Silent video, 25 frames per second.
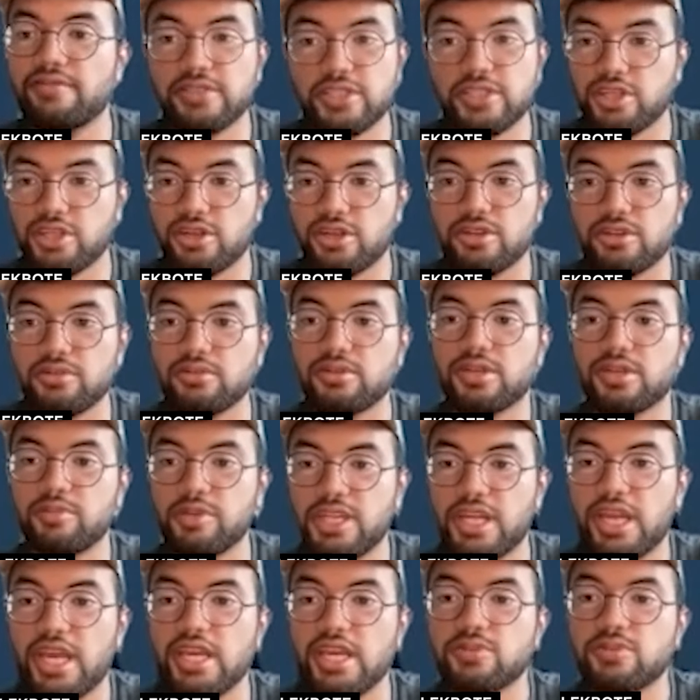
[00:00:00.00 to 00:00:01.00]
secure
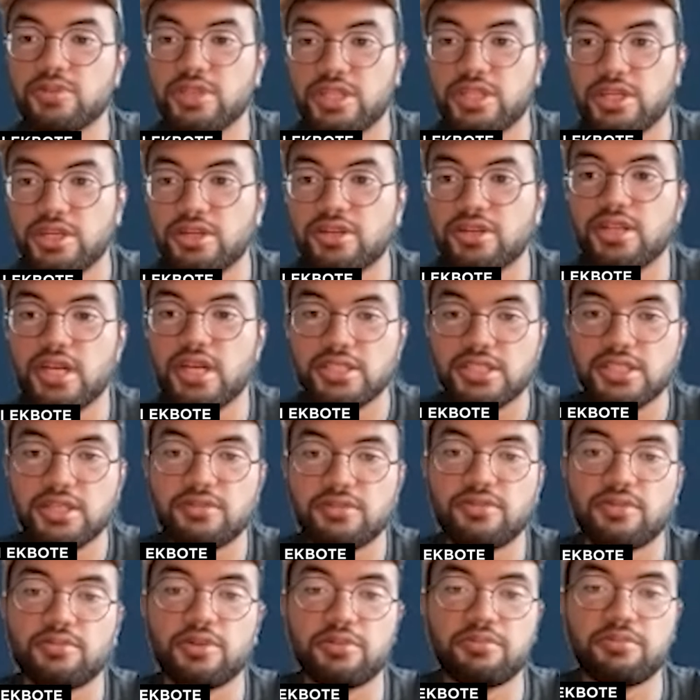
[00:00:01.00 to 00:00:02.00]
communication within your cluster
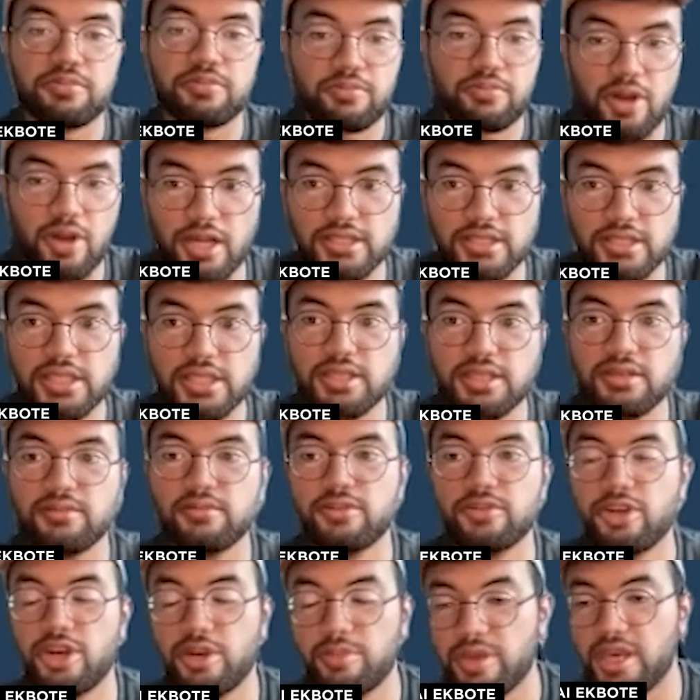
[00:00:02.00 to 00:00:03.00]
from your proxy,
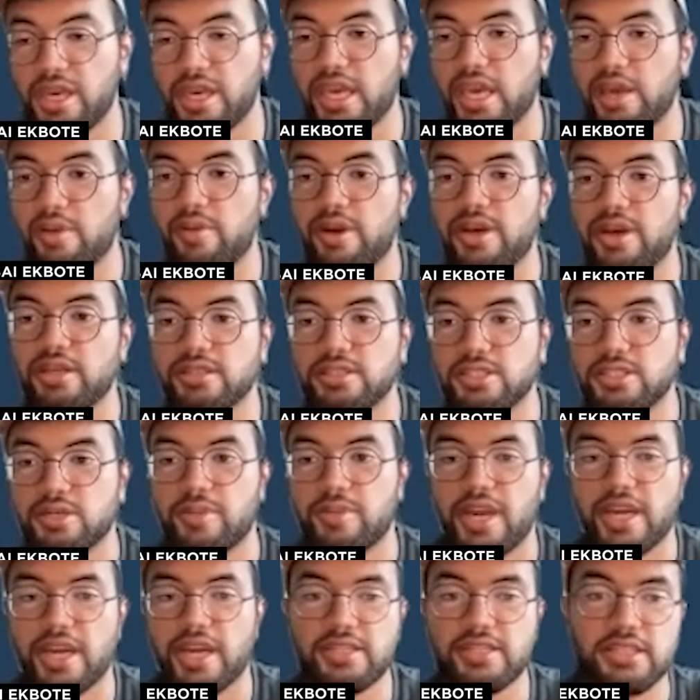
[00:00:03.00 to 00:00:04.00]
your API gateway to your
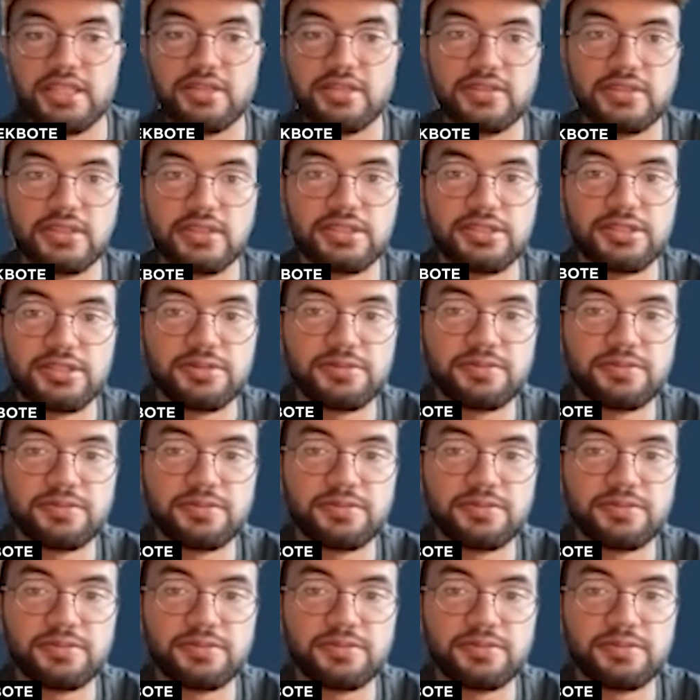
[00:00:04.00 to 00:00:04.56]
backend services.